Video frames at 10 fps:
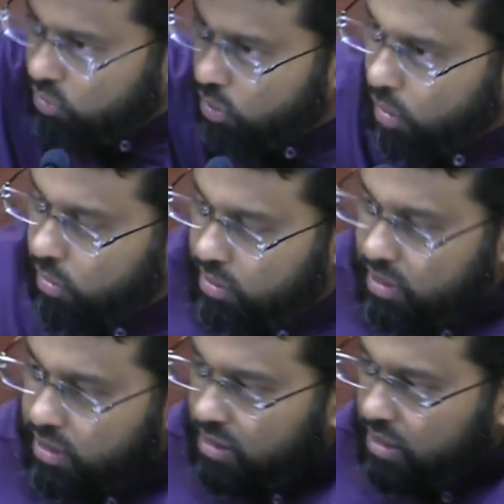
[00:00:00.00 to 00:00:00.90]
guard,
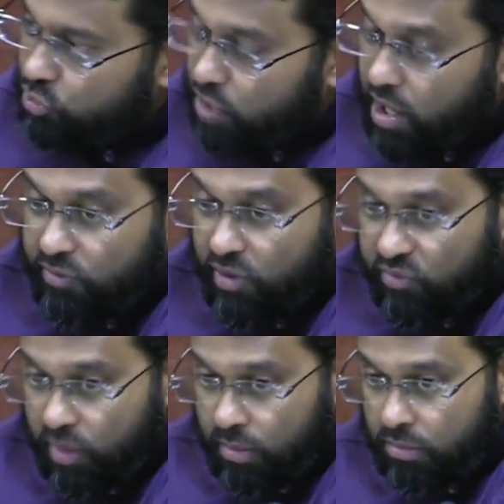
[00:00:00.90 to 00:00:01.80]
they travel
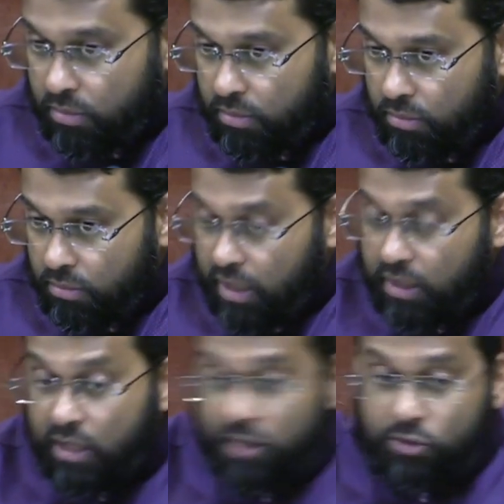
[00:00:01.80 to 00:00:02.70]
from
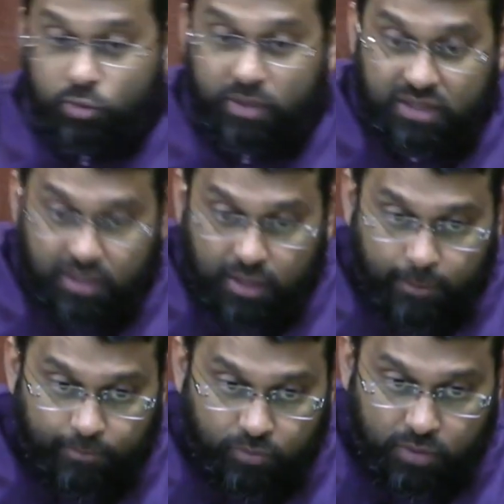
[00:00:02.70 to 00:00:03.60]
Mecca to Medina
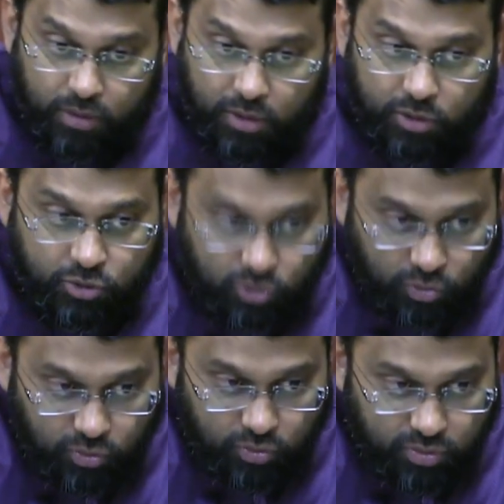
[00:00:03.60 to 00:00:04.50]

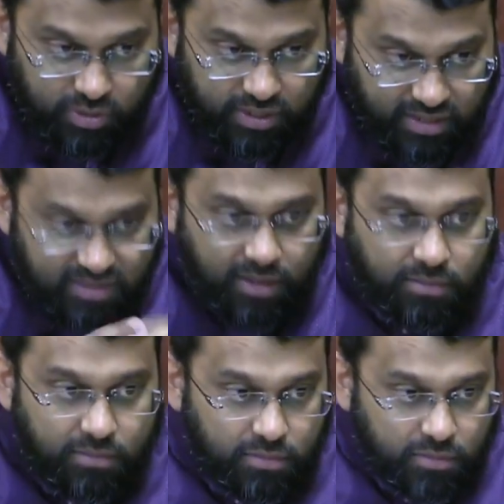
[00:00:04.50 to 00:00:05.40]
to get
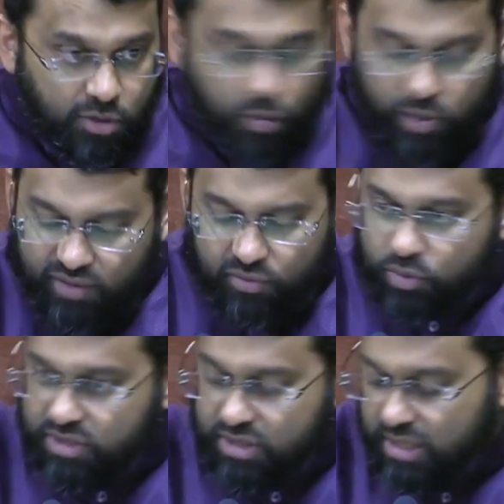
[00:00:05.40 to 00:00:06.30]
some, you know, whatever
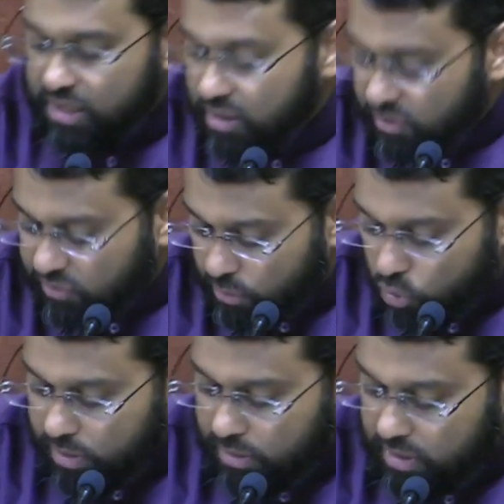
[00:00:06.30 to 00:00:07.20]
was needed from
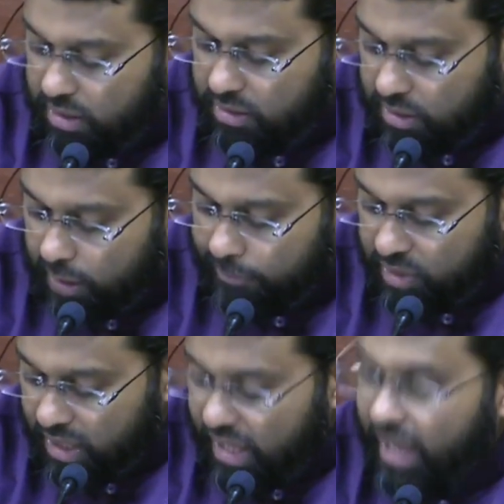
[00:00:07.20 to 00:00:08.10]
Umar ibn al-Khattab.
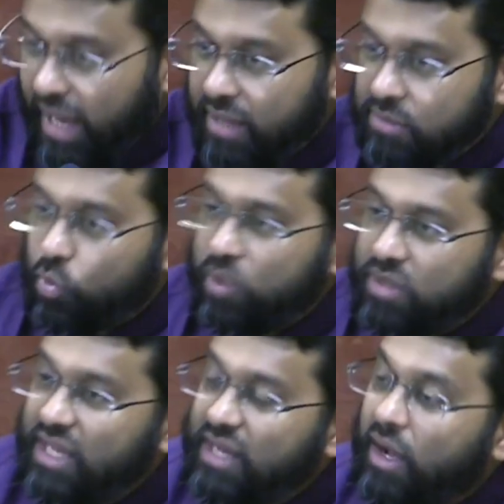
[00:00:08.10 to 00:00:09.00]
And when
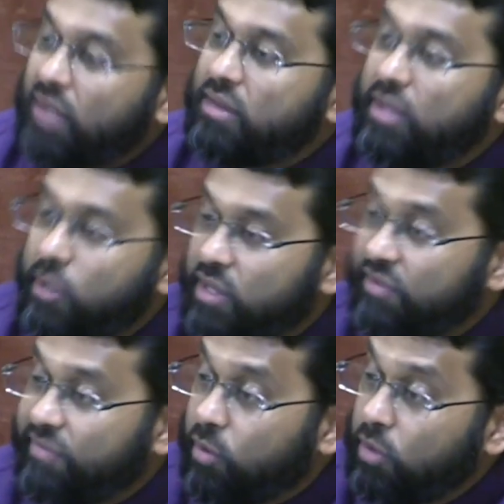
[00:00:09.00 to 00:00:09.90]
they got there, they
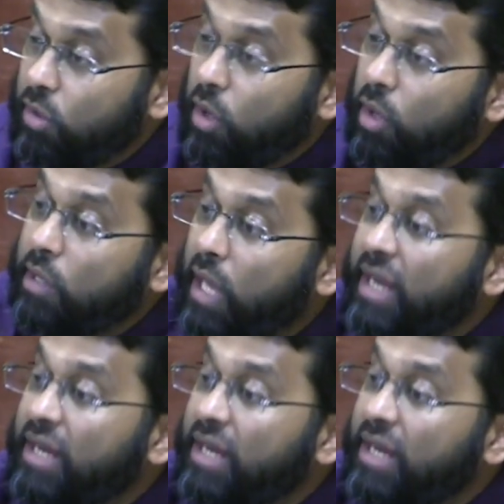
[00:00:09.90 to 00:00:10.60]
found a long line